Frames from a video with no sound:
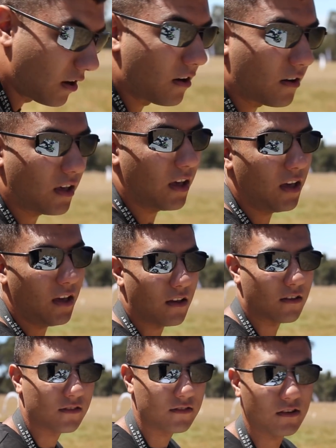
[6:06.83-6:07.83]

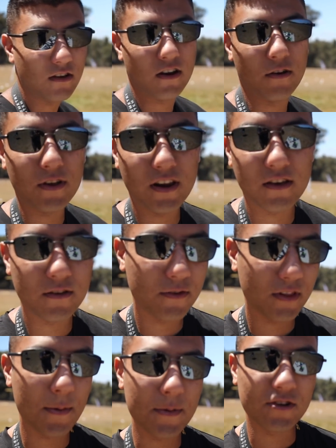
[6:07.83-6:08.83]
Okay, so we're gonna go
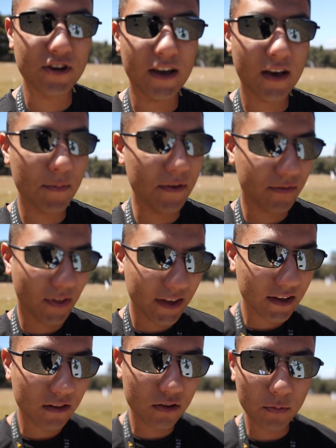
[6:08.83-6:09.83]
for a lap of the track. I've been
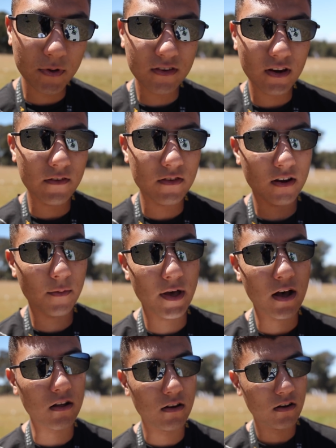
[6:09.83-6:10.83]
flying it a little bit today. I've done
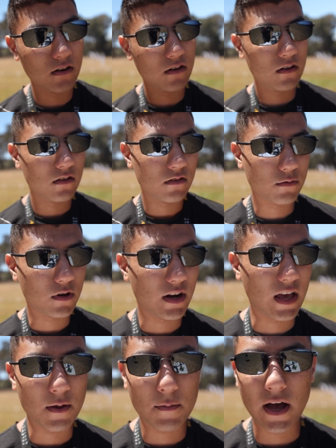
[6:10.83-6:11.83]
about, what,
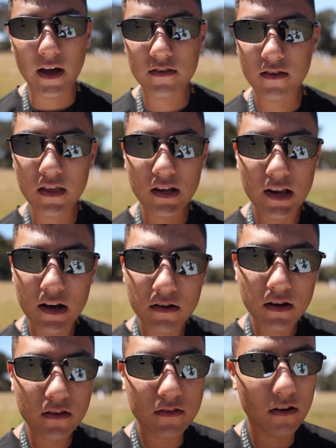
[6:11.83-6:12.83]
8 packs I think now
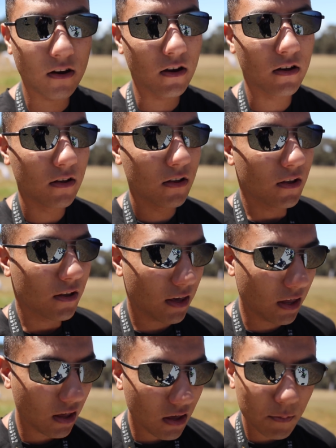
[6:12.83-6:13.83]
on it, so
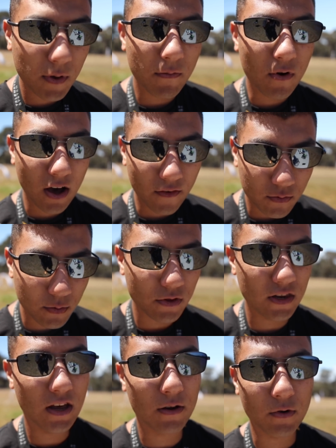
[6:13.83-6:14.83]
getting a bit more comfortable
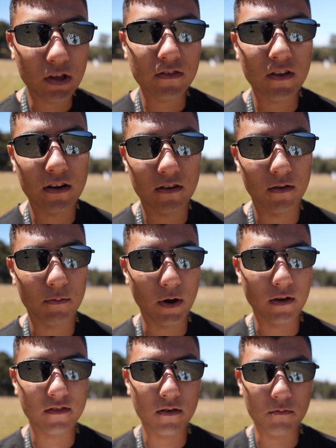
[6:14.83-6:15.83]
with it now, really starting to
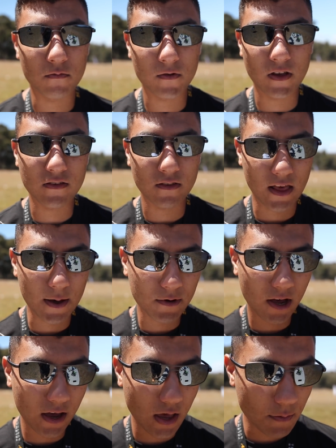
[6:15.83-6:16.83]
post some decent lap
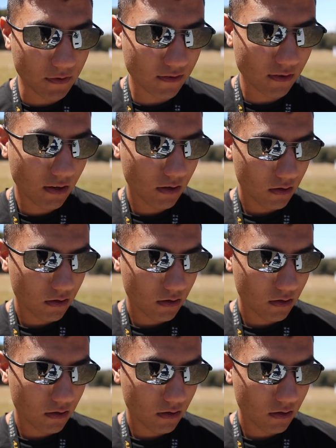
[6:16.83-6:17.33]
times.